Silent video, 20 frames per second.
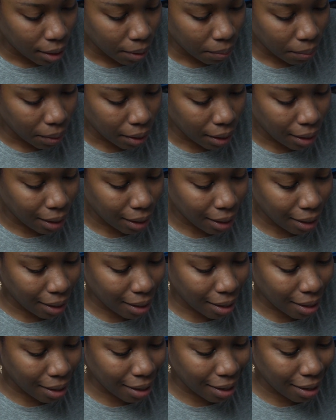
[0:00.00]
So
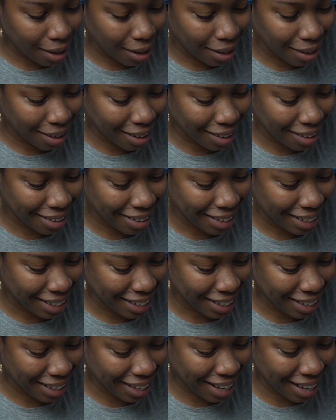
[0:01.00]

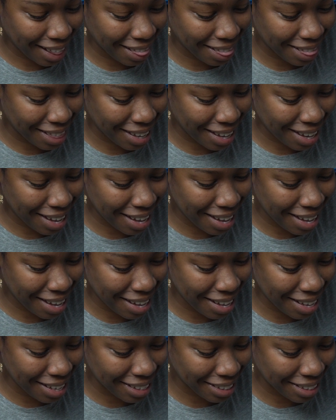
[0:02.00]
look at
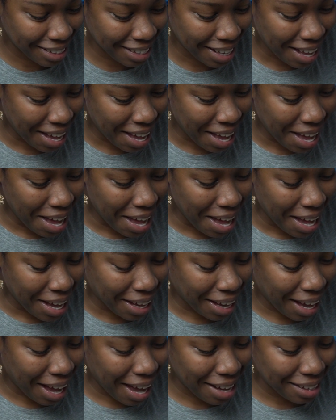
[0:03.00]
this.
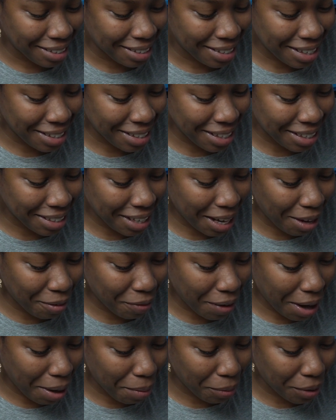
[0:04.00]
Guys, this is not
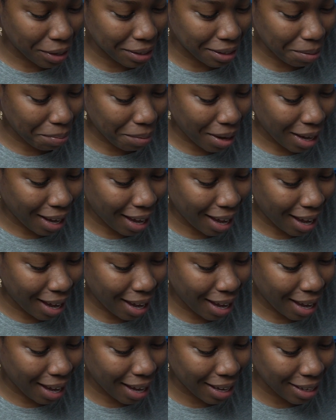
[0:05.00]
vibrating my
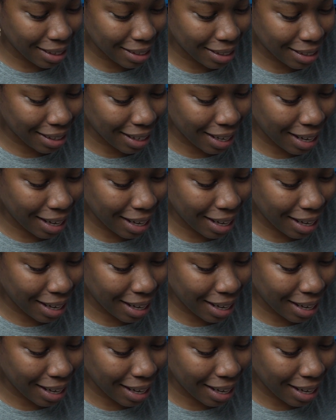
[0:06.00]
hands.